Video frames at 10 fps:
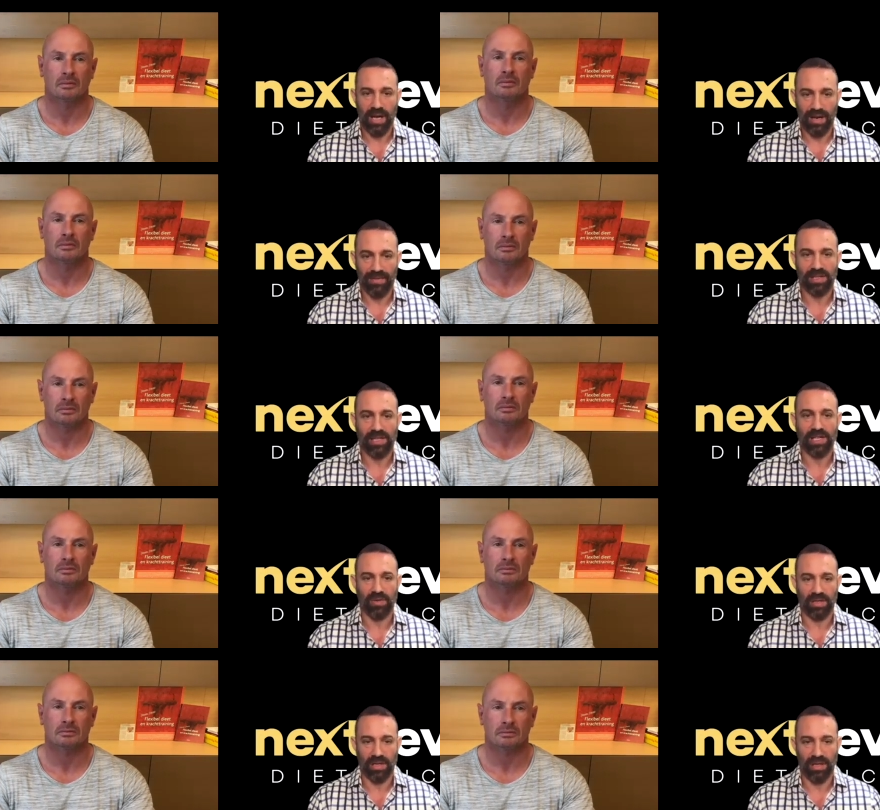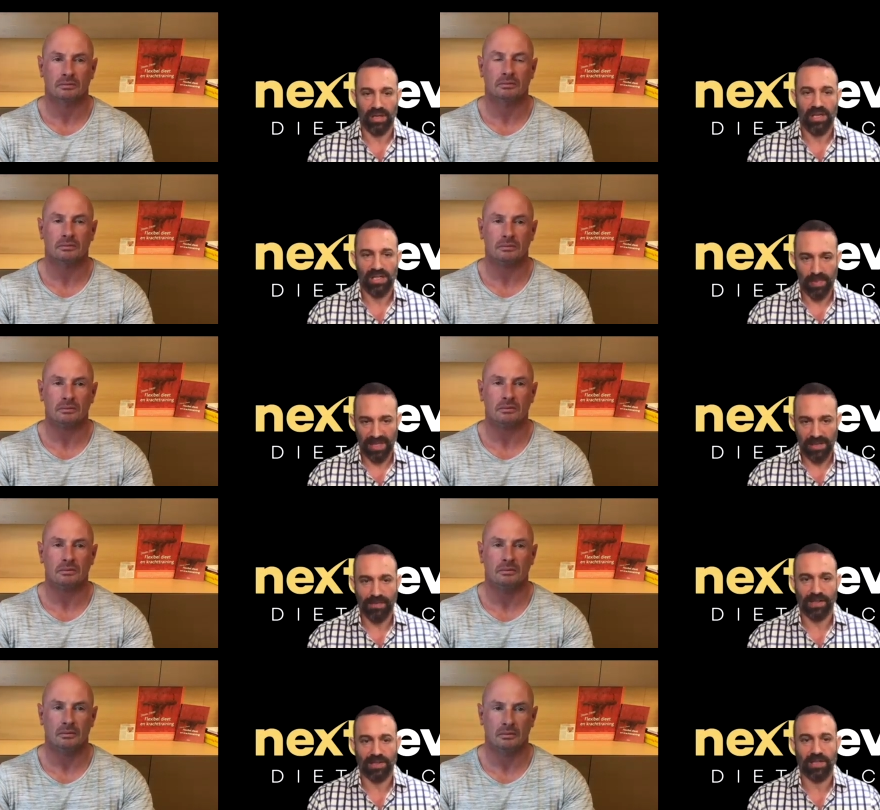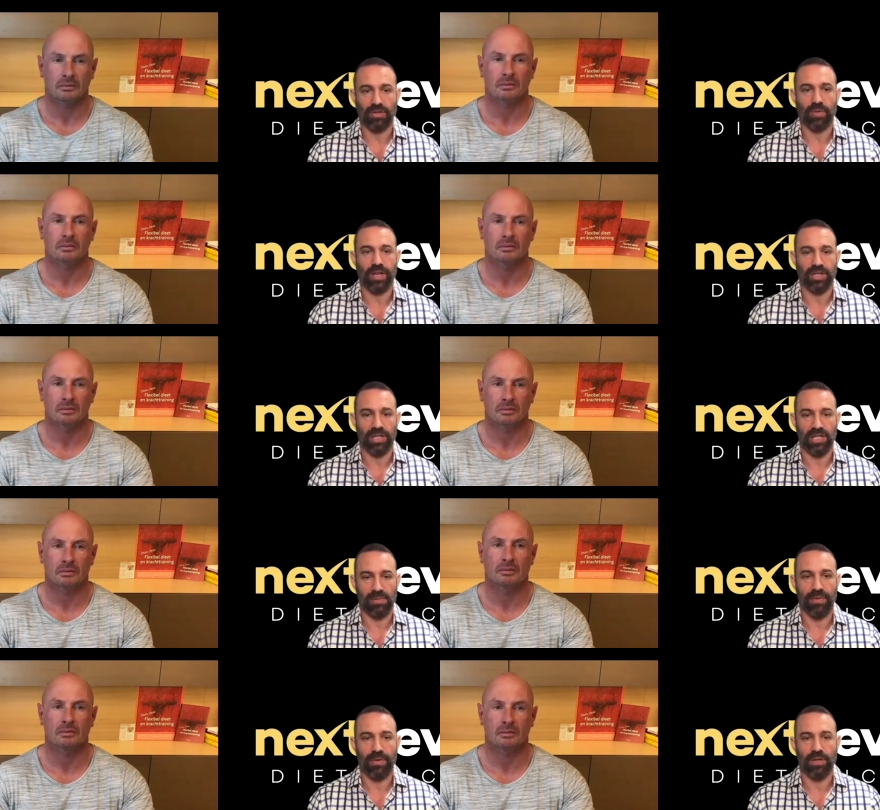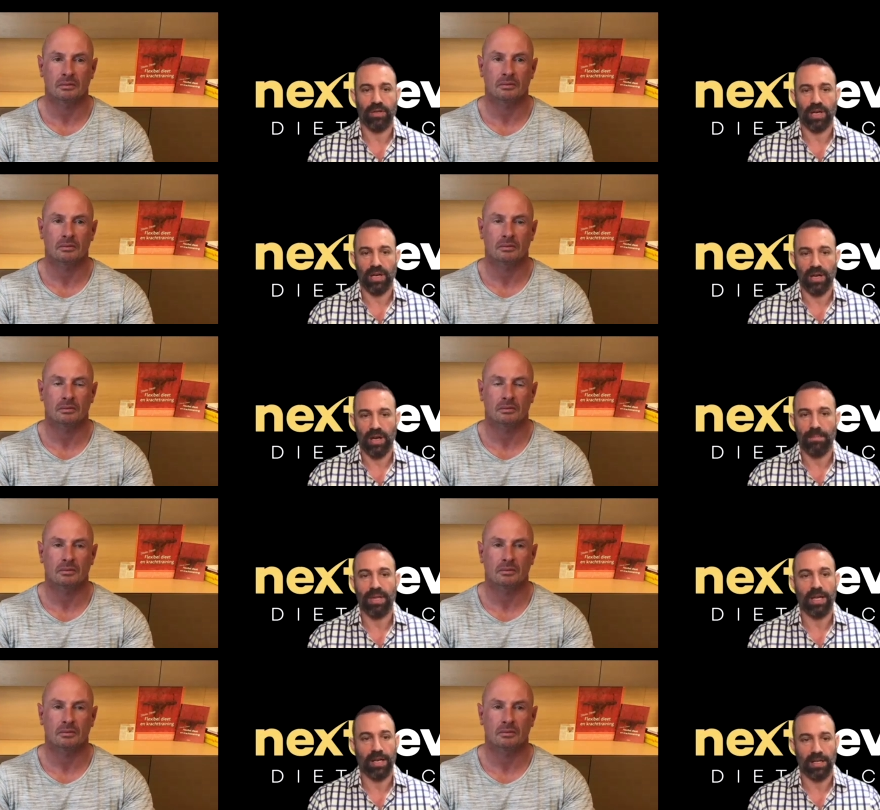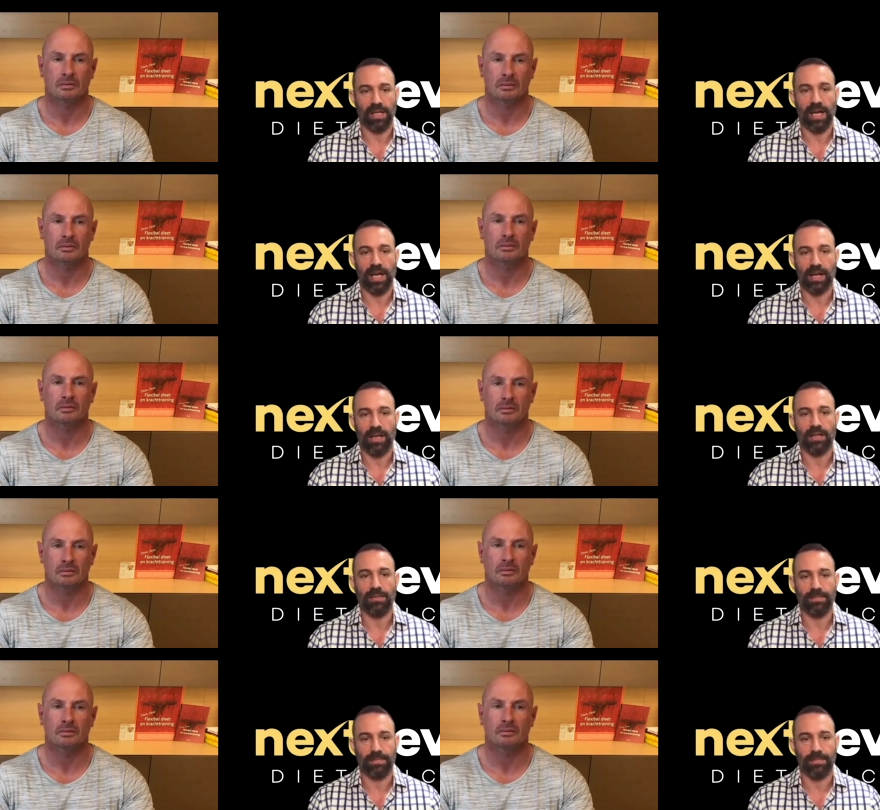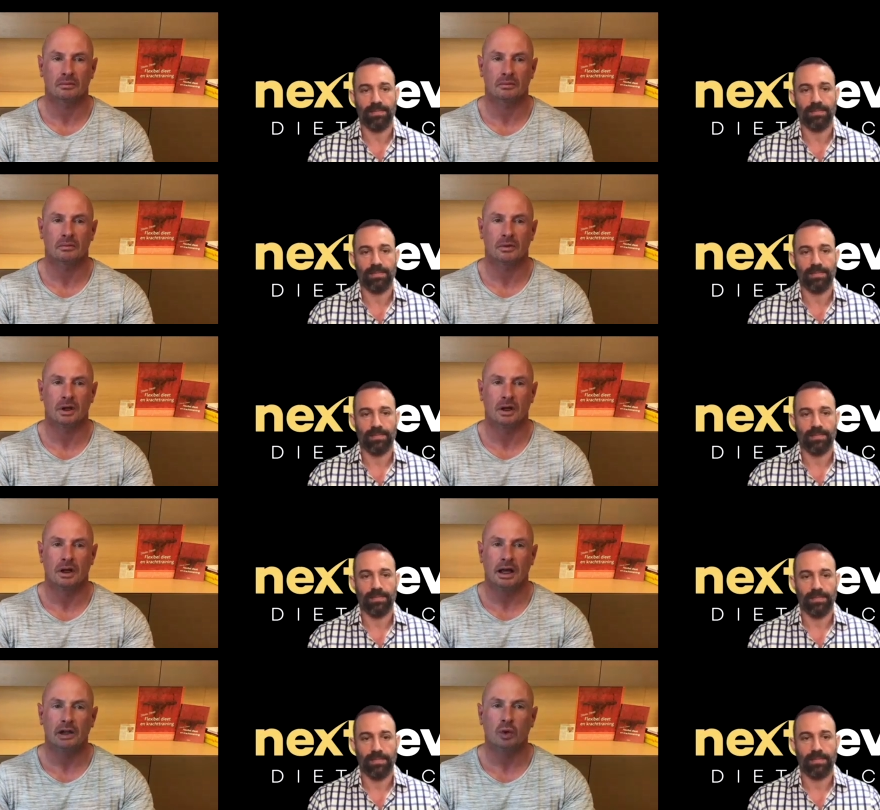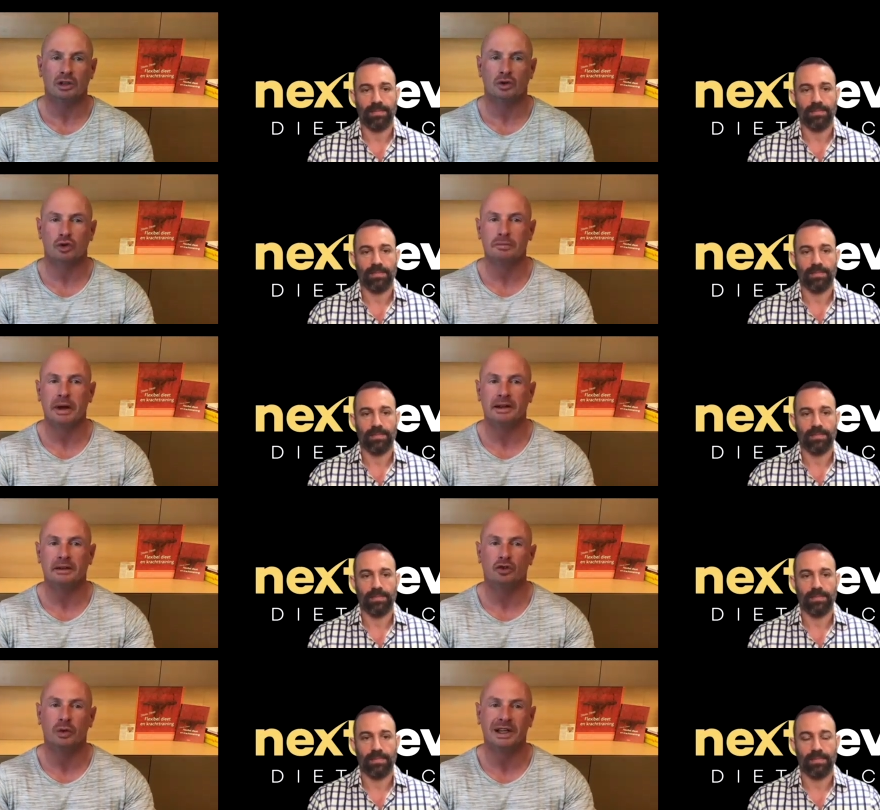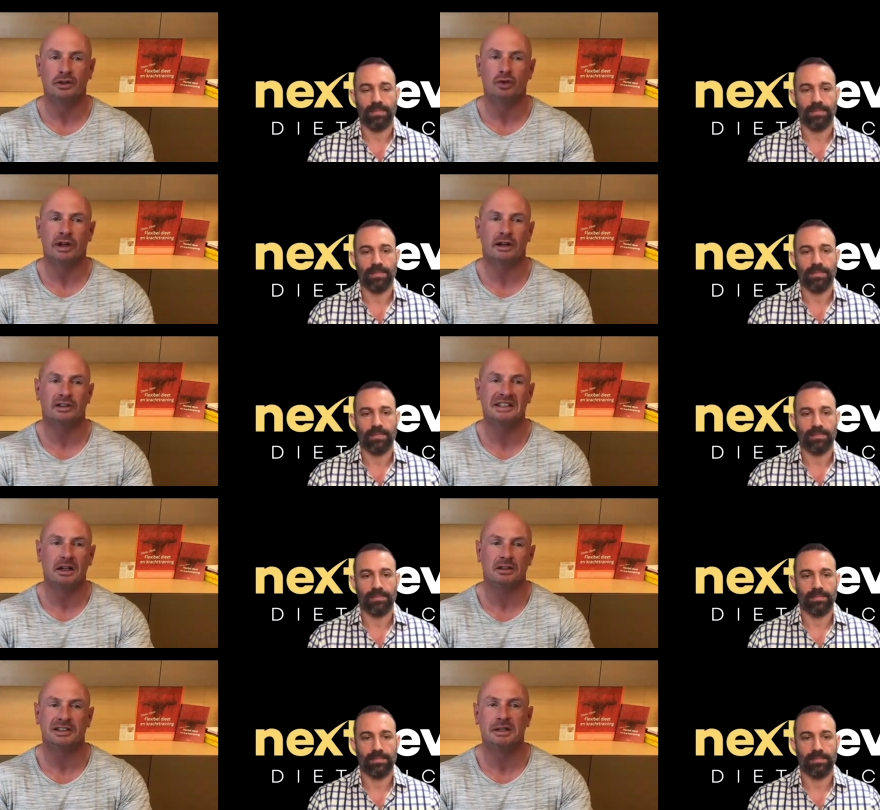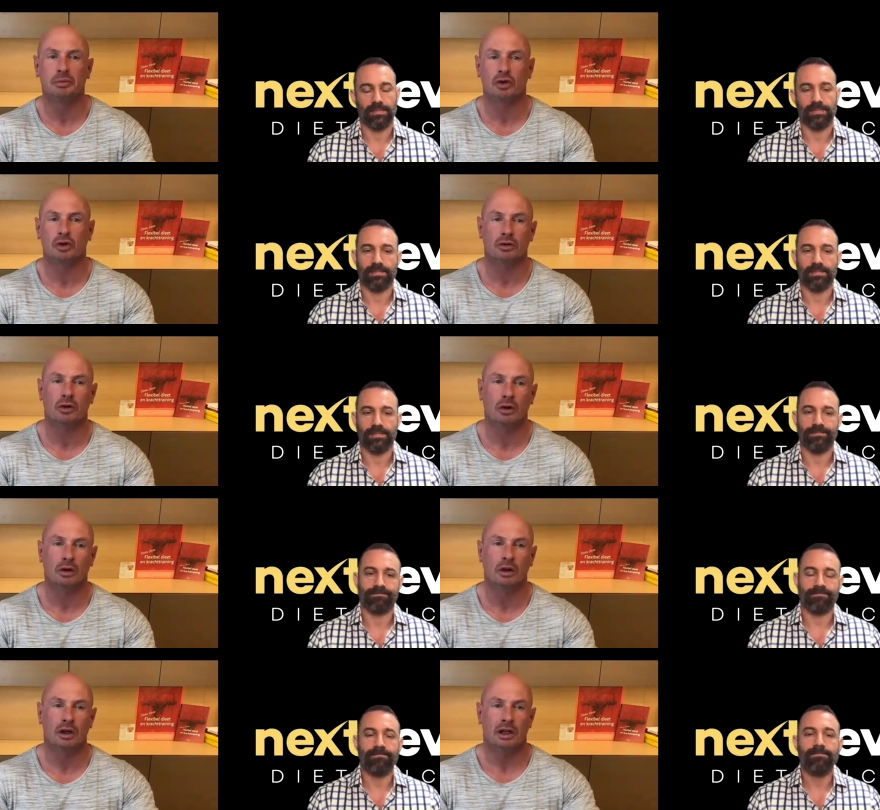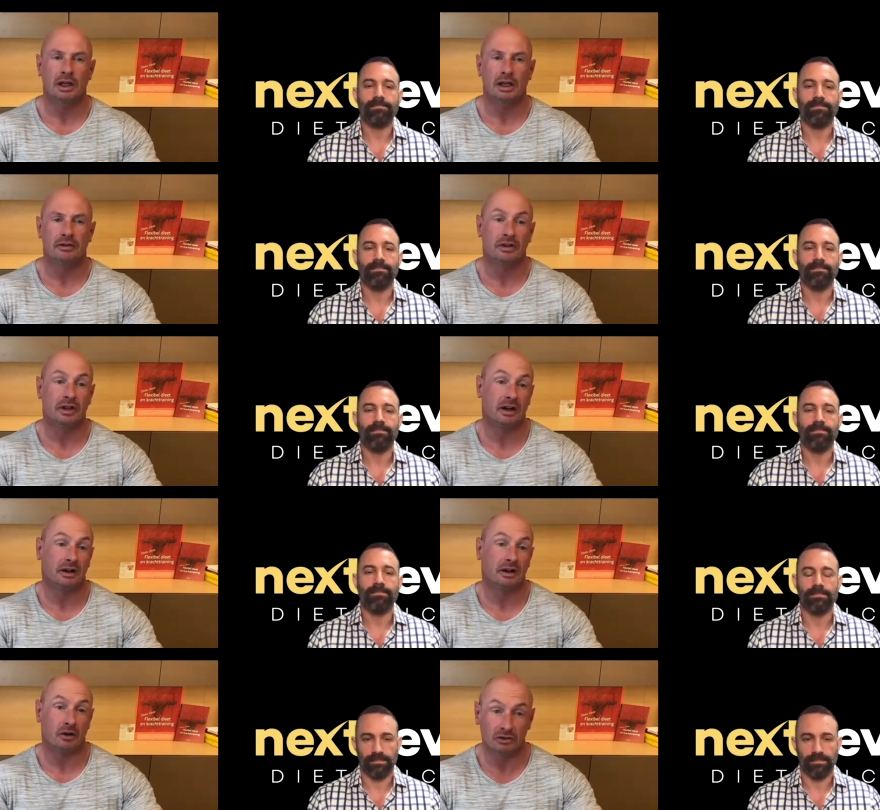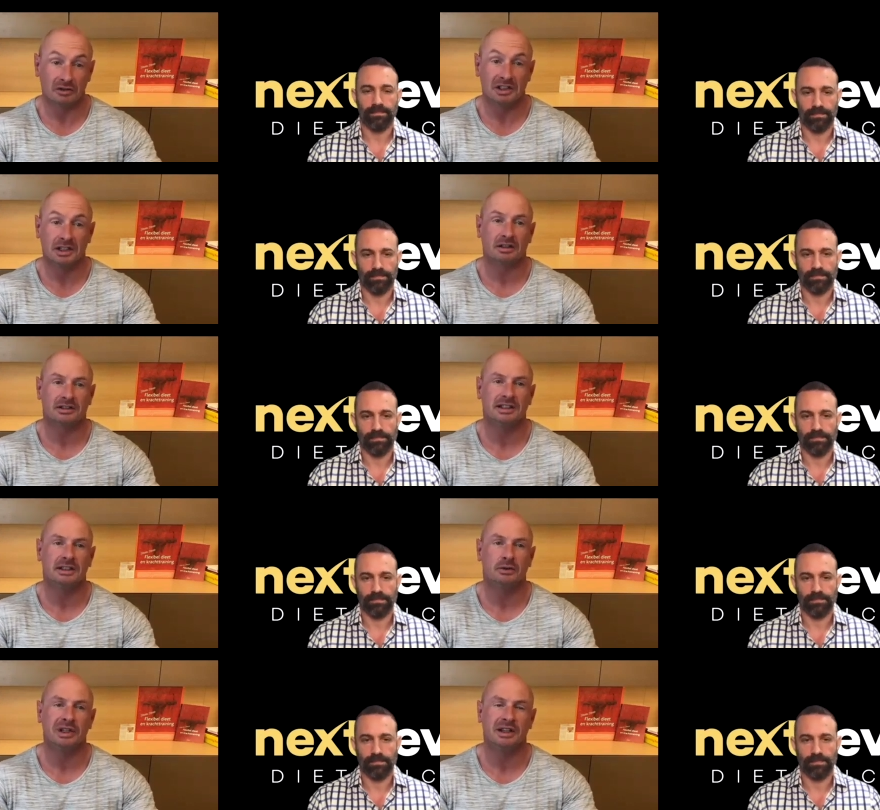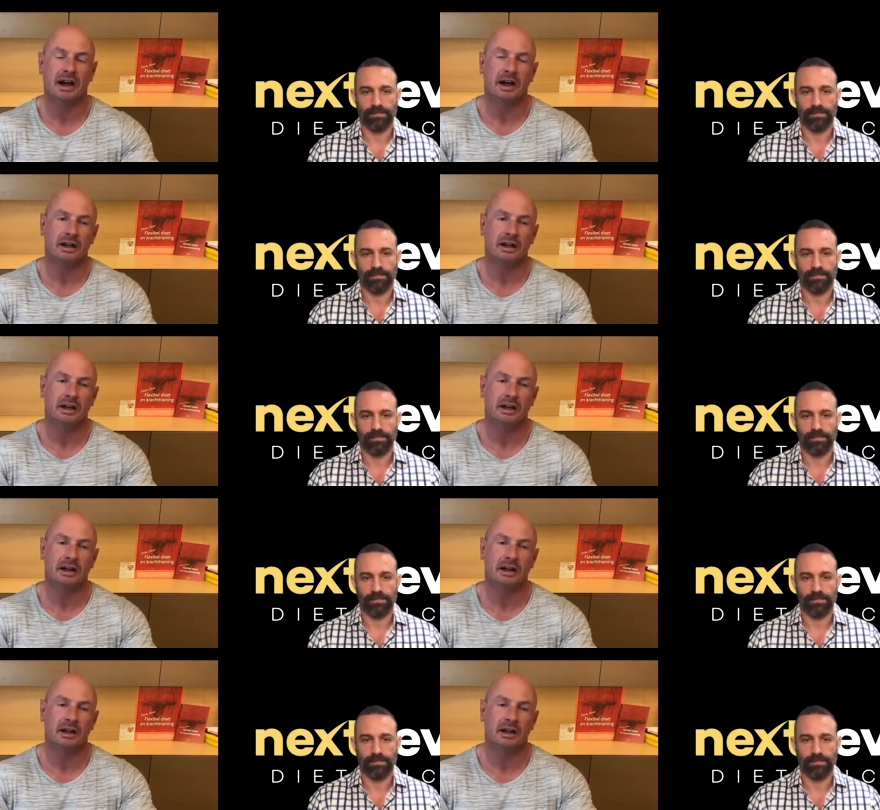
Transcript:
Speaker 1: kind of assess what the specific situation is before you can uh, plan an attack on it
Speaker 2: and what could men tweak to their TRT protocol if they're on TRT with a high